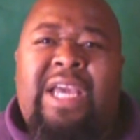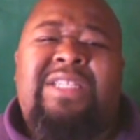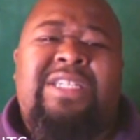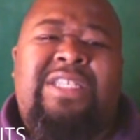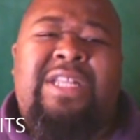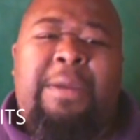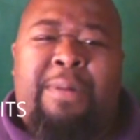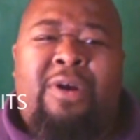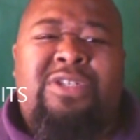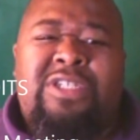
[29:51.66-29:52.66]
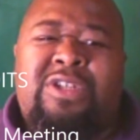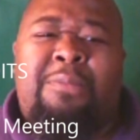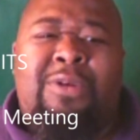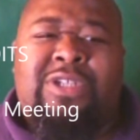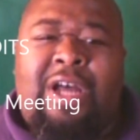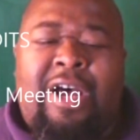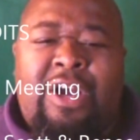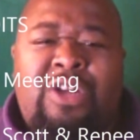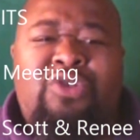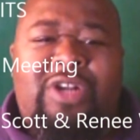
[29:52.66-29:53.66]
entity that purchased almost
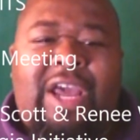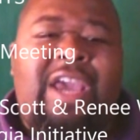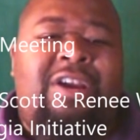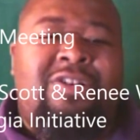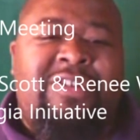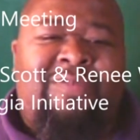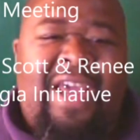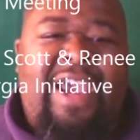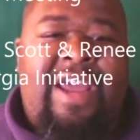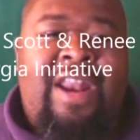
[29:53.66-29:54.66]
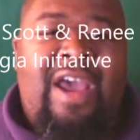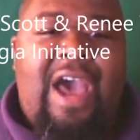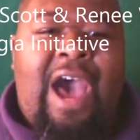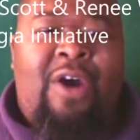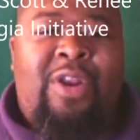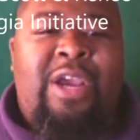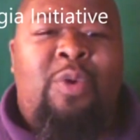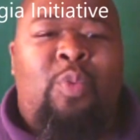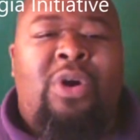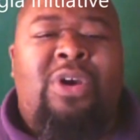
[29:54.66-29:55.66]
100 acres of land out
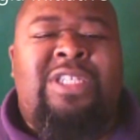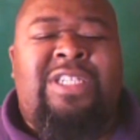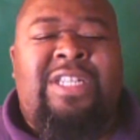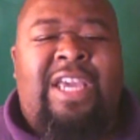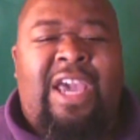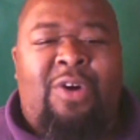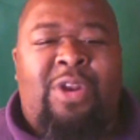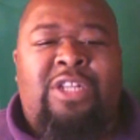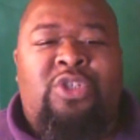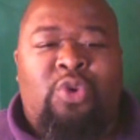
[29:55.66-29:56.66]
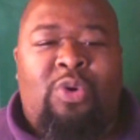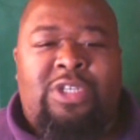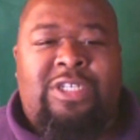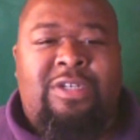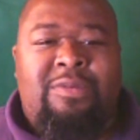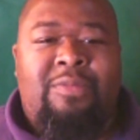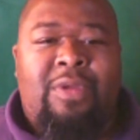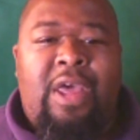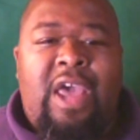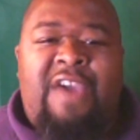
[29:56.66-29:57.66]
here in Wilkinson County, Georgia.
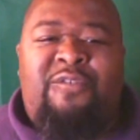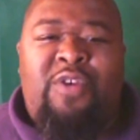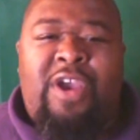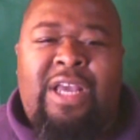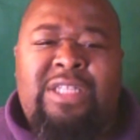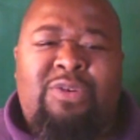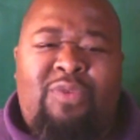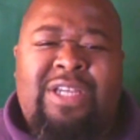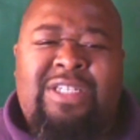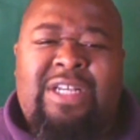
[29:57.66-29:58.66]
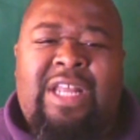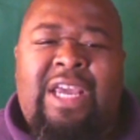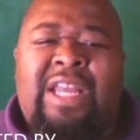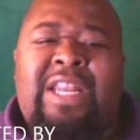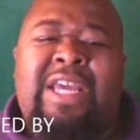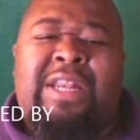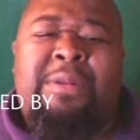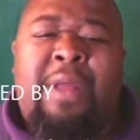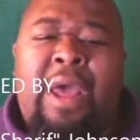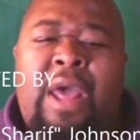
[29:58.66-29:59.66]
If you're interested in
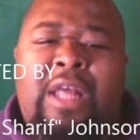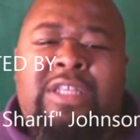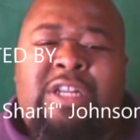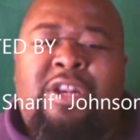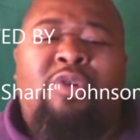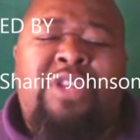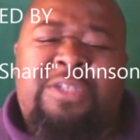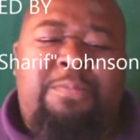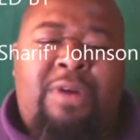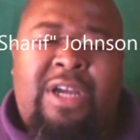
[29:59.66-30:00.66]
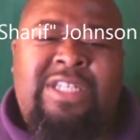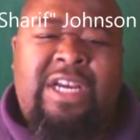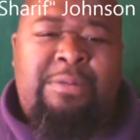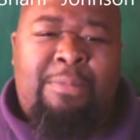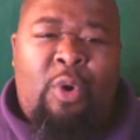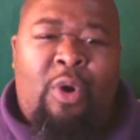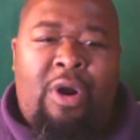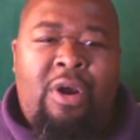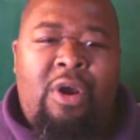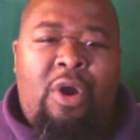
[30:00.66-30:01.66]
getting to know this project more,
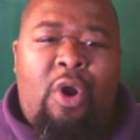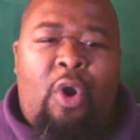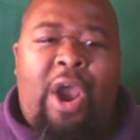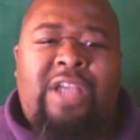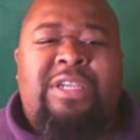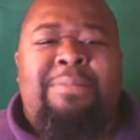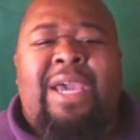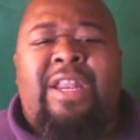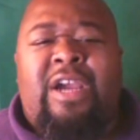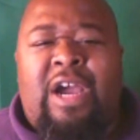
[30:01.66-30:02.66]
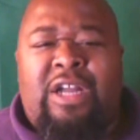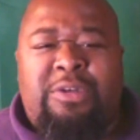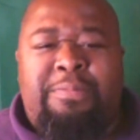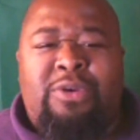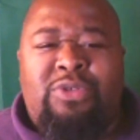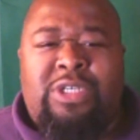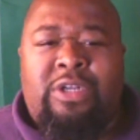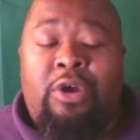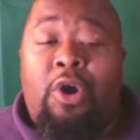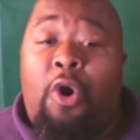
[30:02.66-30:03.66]
or actually making a
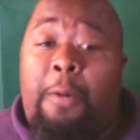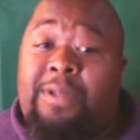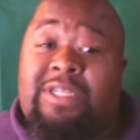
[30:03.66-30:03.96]
contribution, or